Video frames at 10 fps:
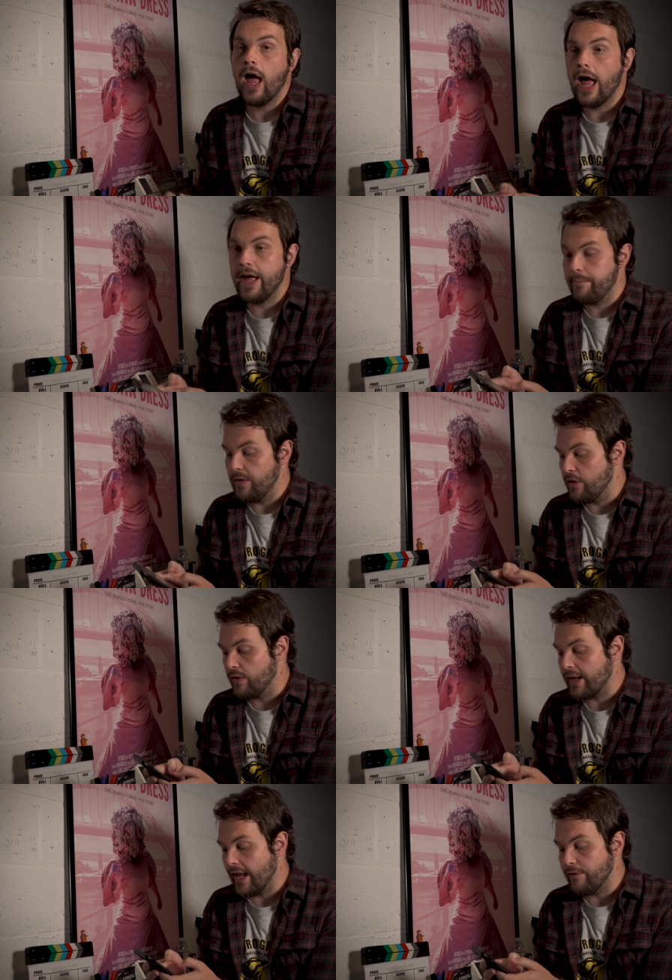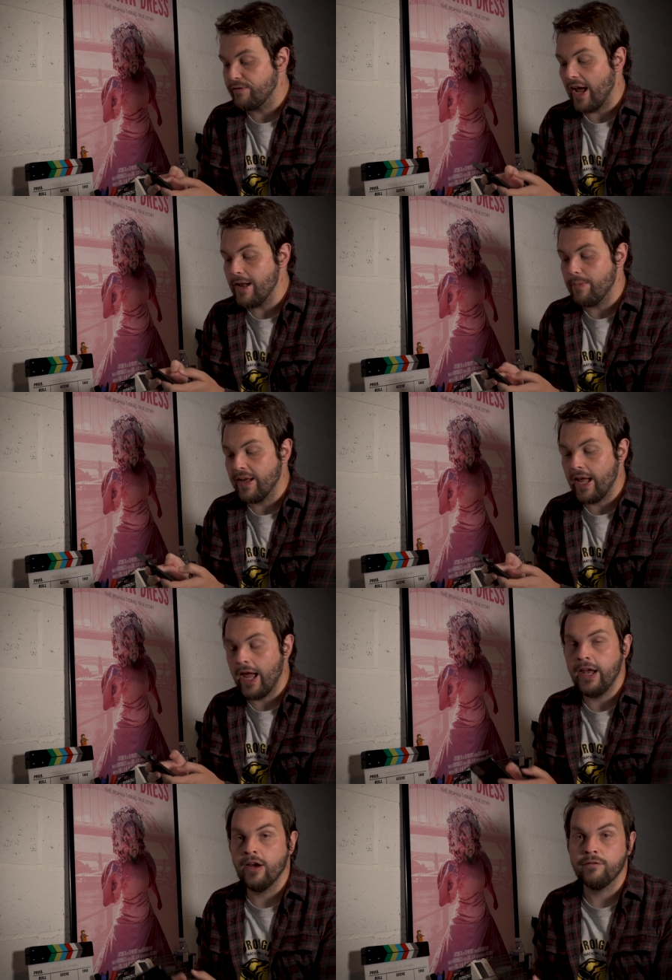you know, kind of typing
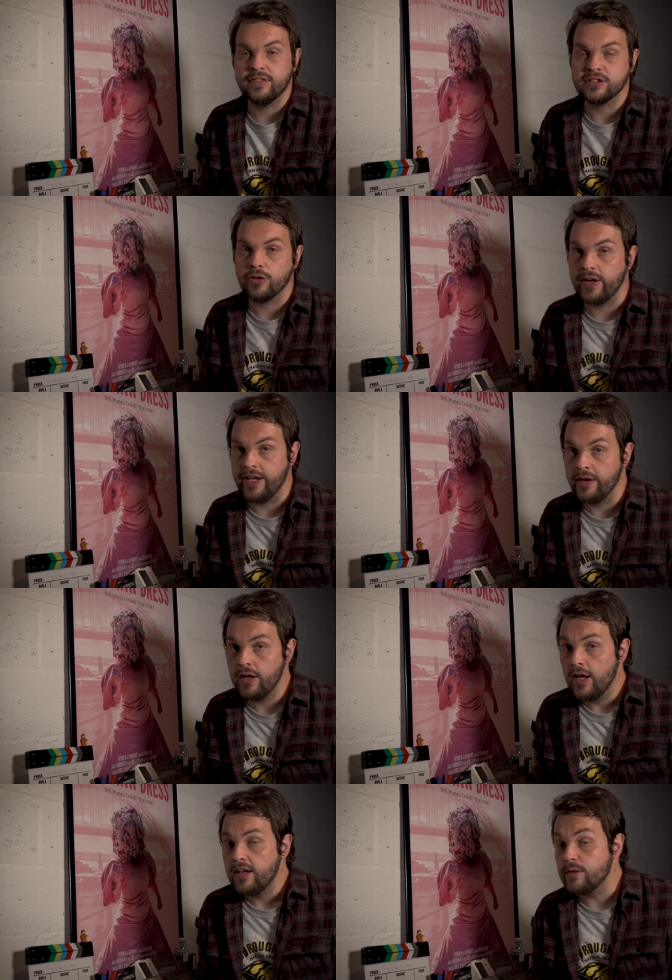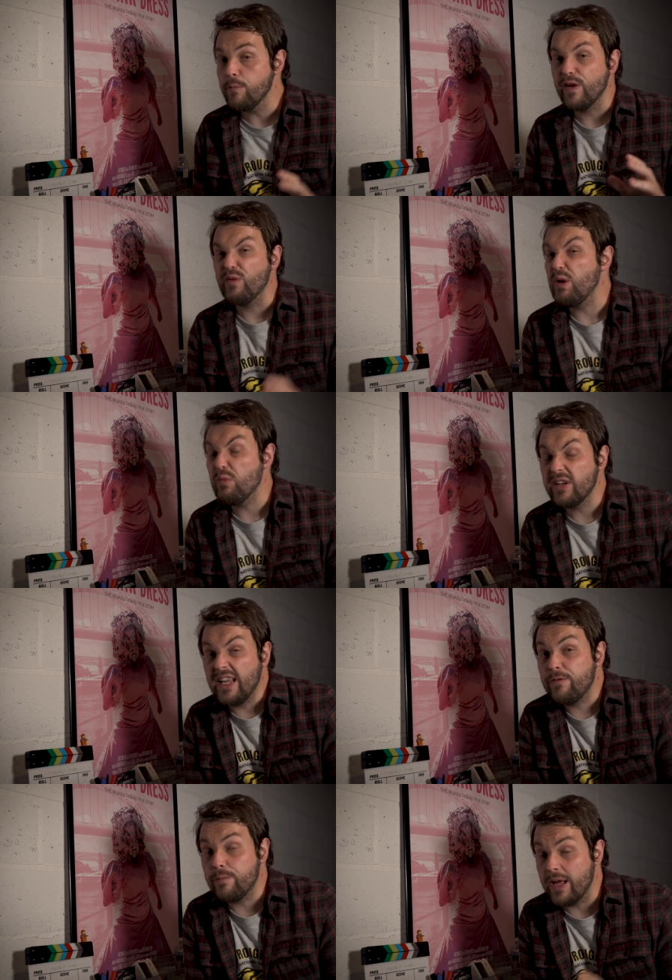in on the screen. Something we wouldn't
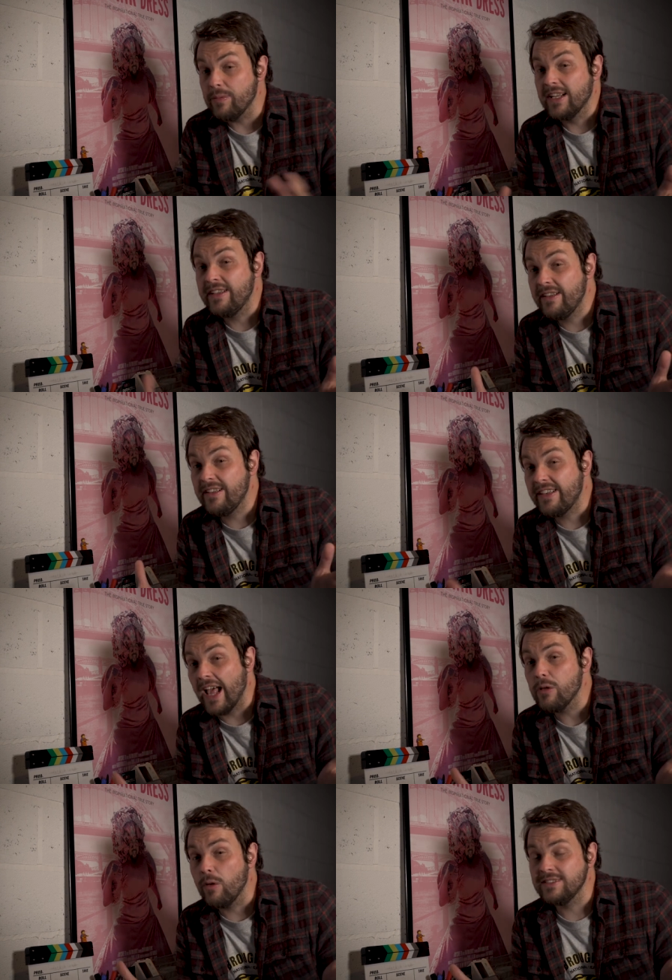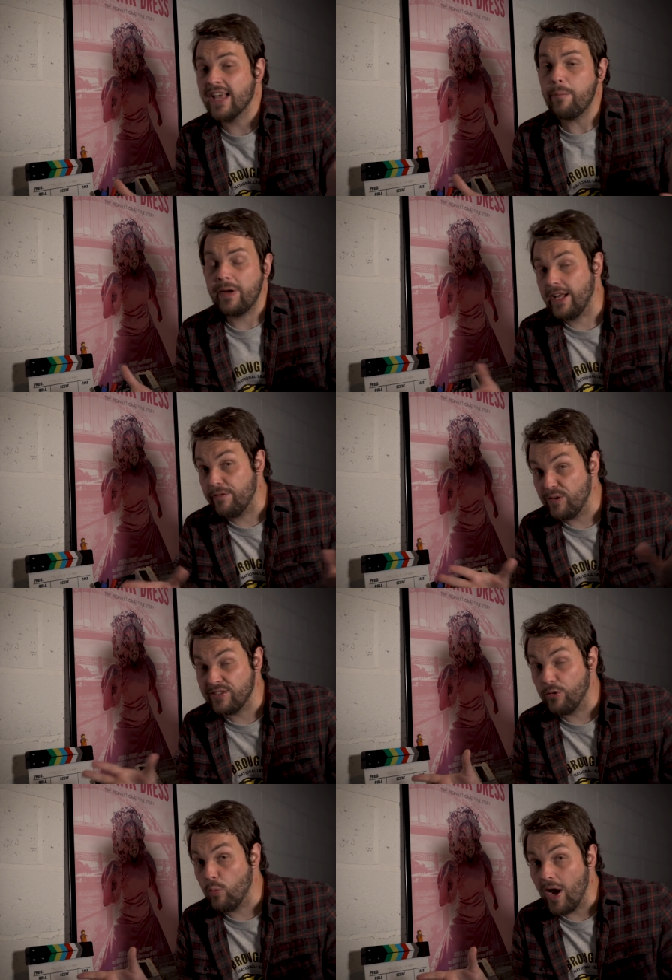even be able to tell what was happening if it was
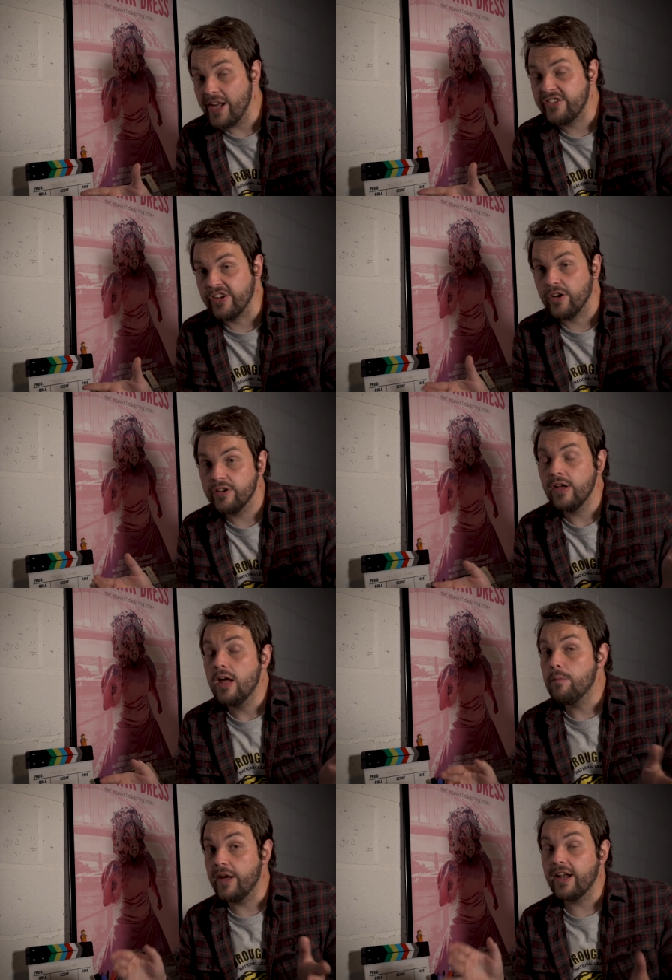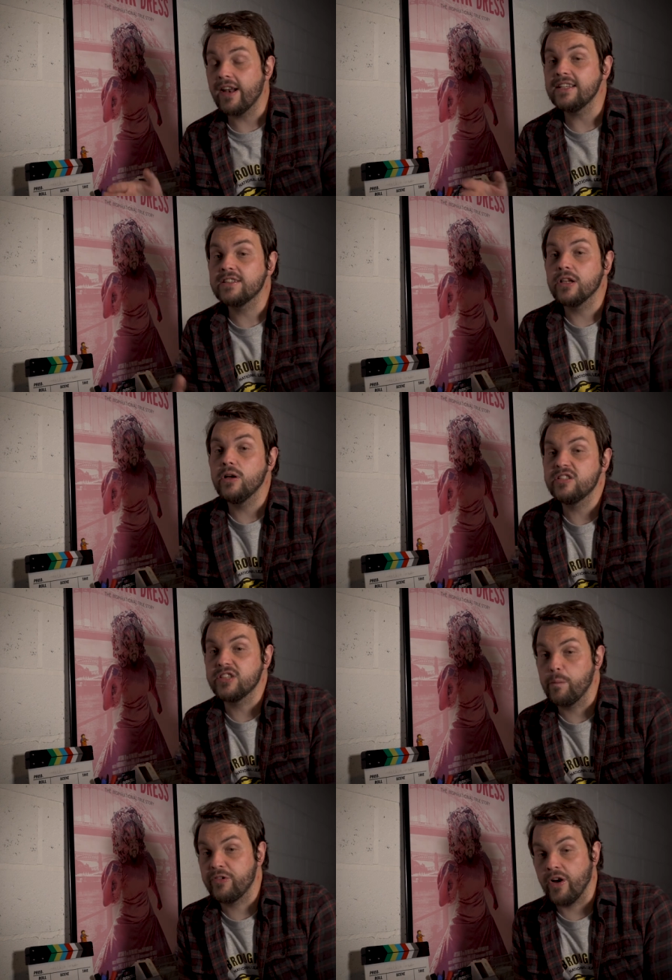in a wide shot, but in a nice
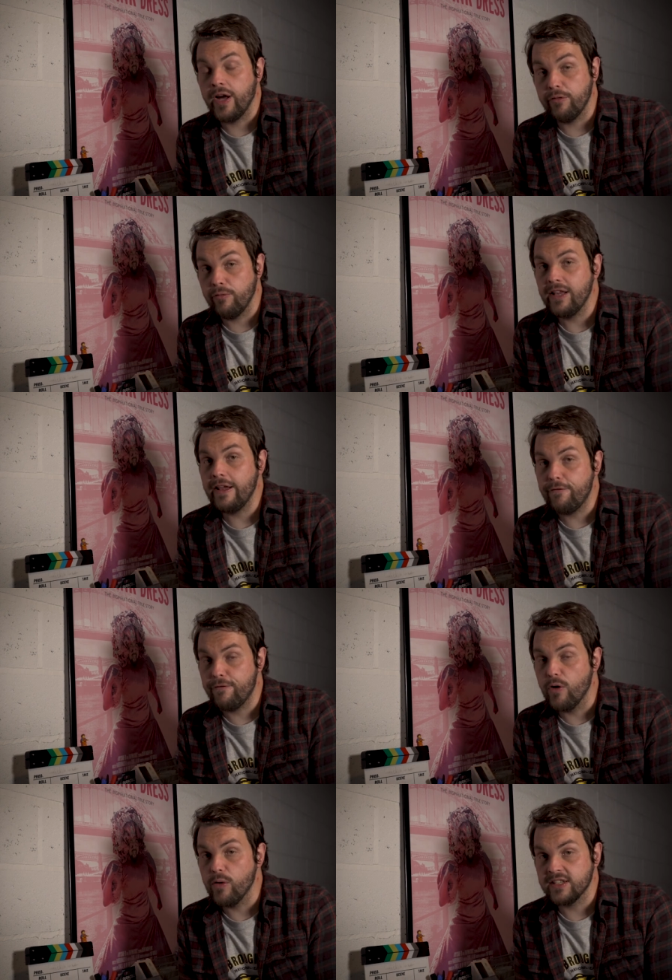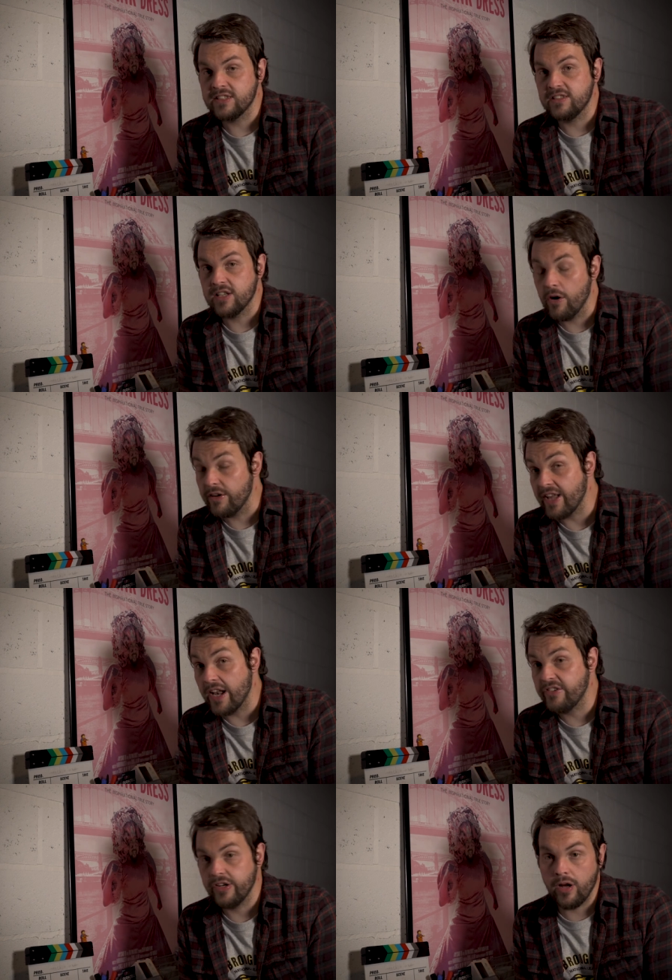close-up shot, it really focuses our
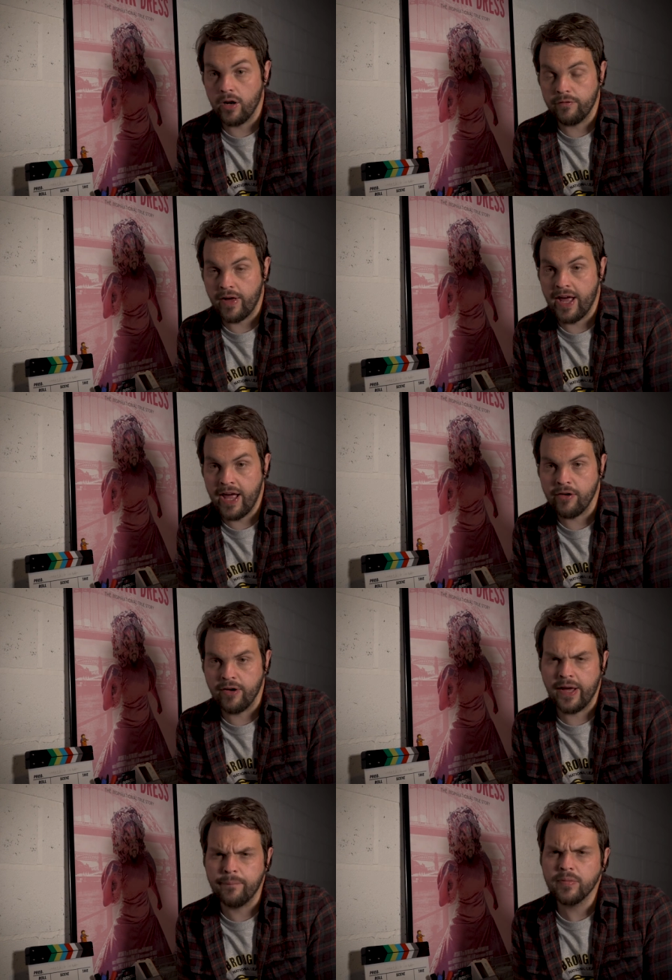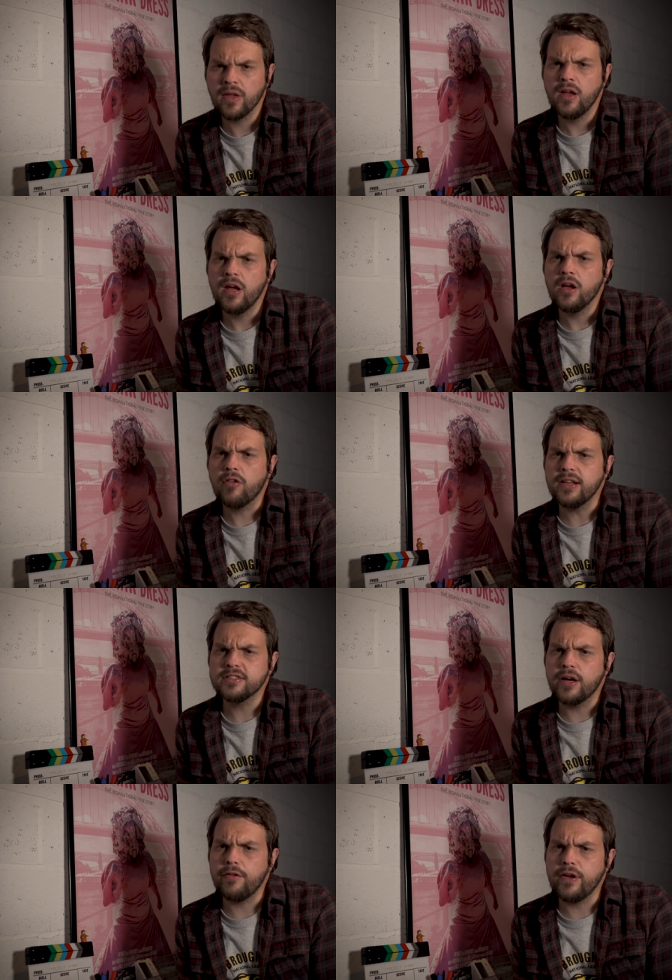attention on that area. Grant,
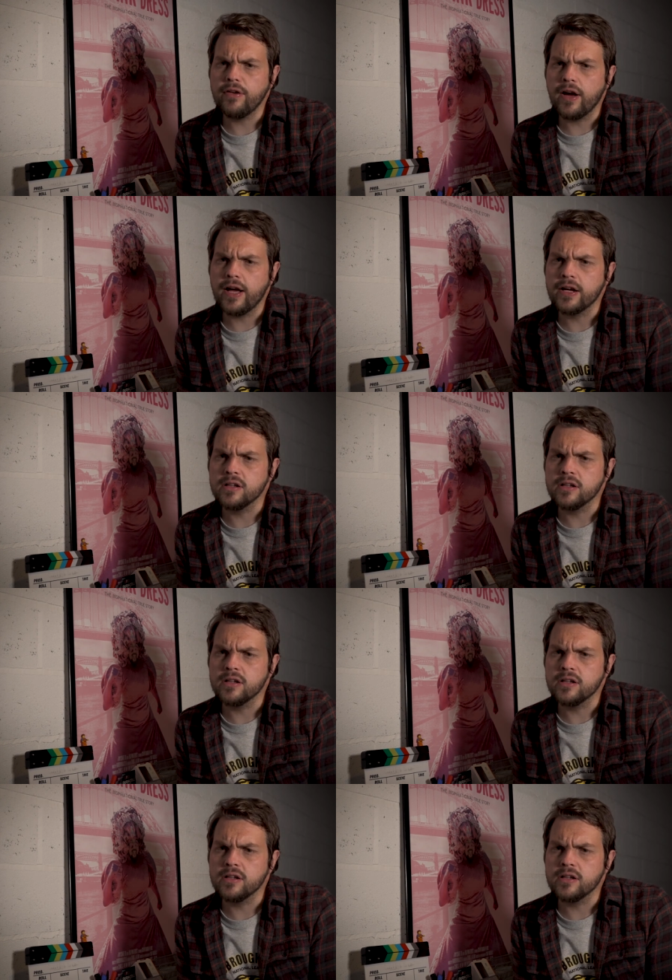so have you got a